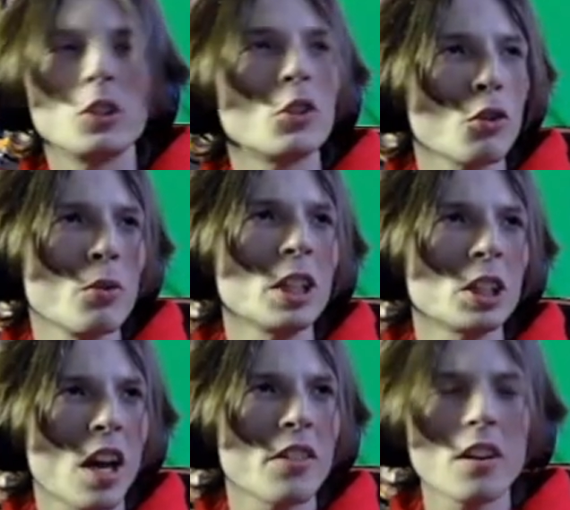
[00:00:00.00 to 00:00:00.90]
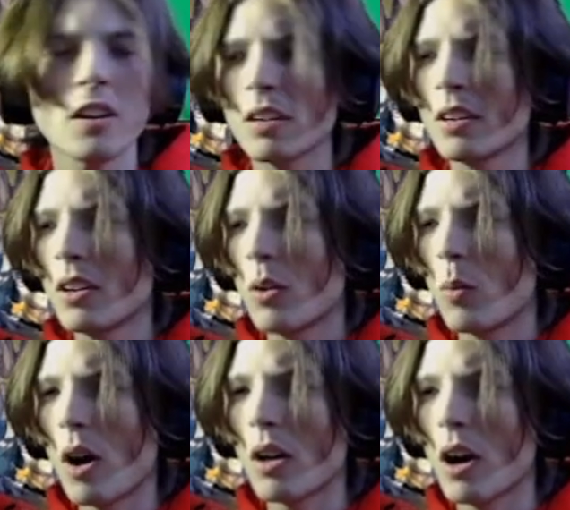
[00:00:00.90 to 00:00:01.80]
through each other
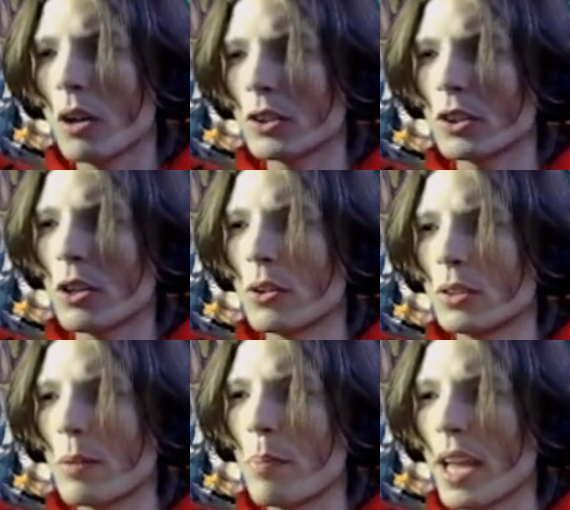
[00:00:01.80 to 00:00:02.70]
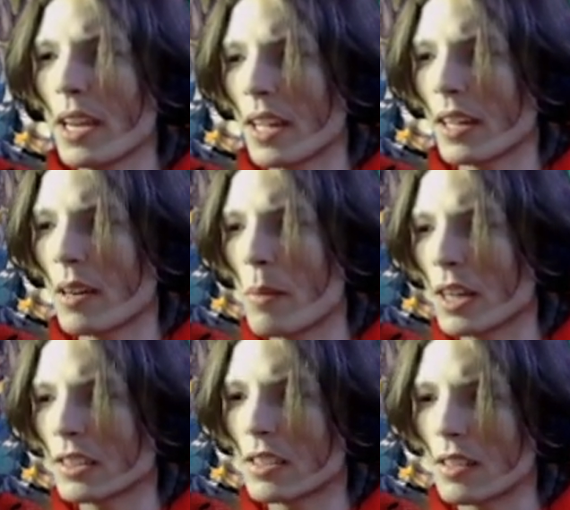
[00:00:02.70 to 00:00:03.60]
while also debating
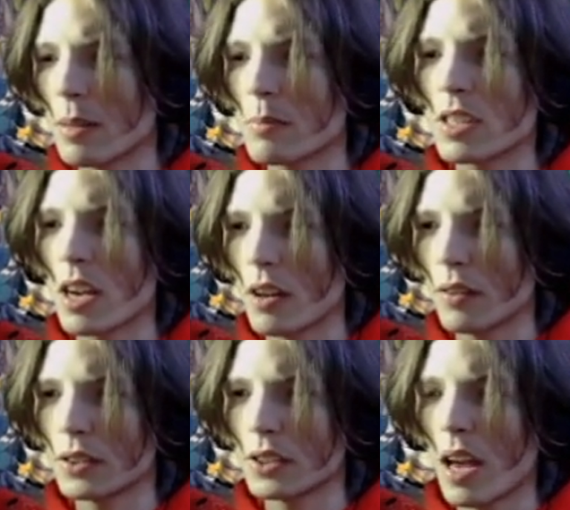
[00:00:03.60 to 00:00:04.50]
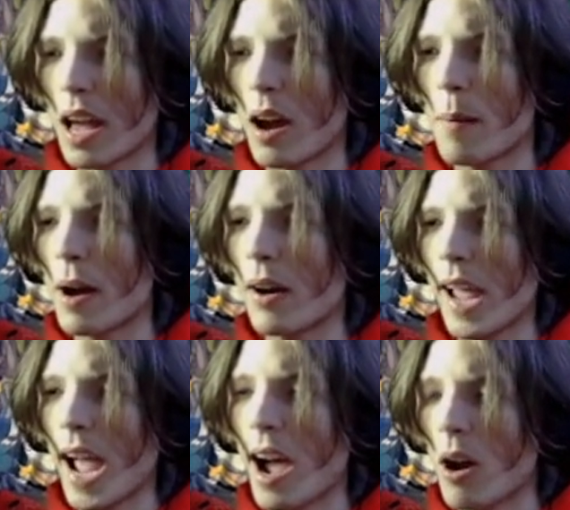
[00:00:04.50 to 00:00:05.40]
amongst themselves
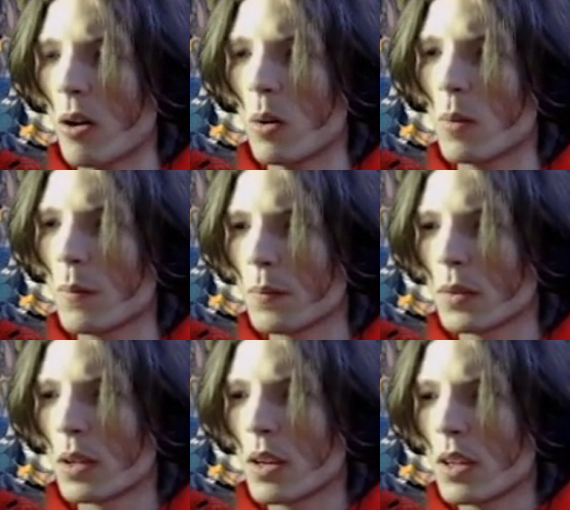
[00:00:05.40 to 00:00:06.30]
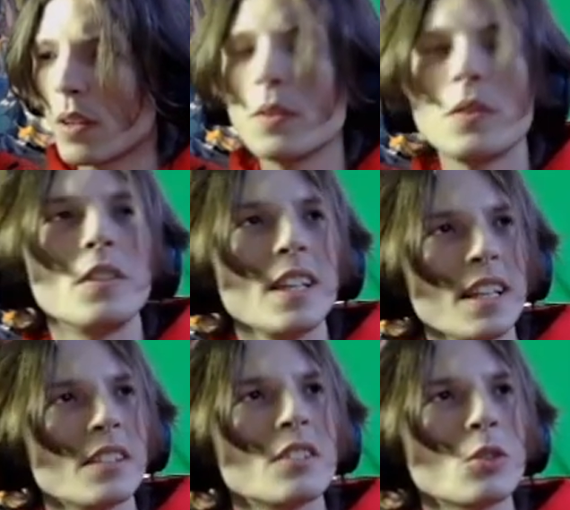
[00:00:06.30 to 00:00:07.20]
about how
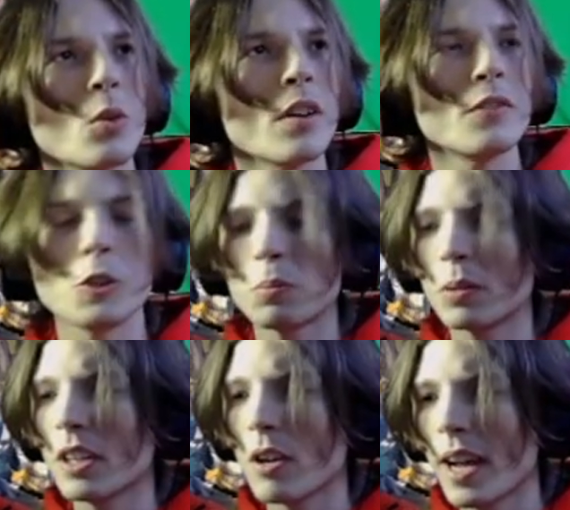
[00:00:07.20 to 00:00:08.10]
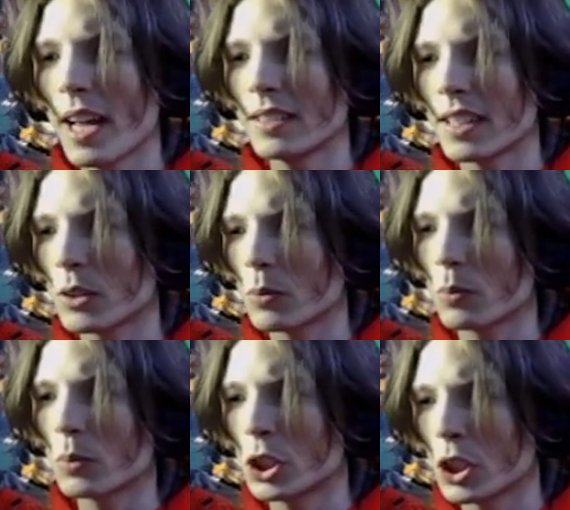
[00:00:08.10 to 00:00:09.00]
these sort of superhero antics
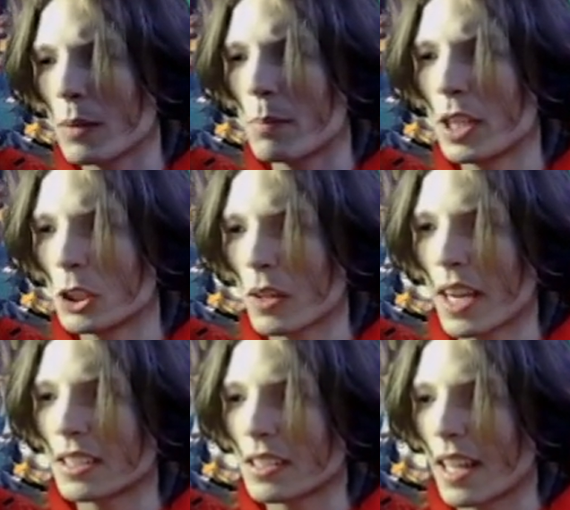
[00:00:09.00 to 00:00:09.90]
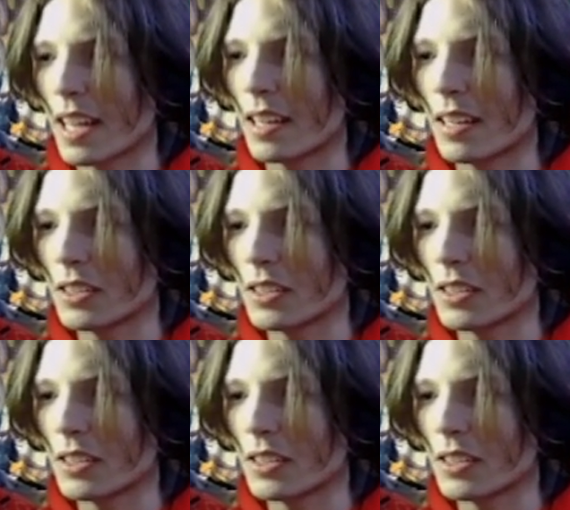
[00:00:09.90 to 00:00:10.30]
should be translated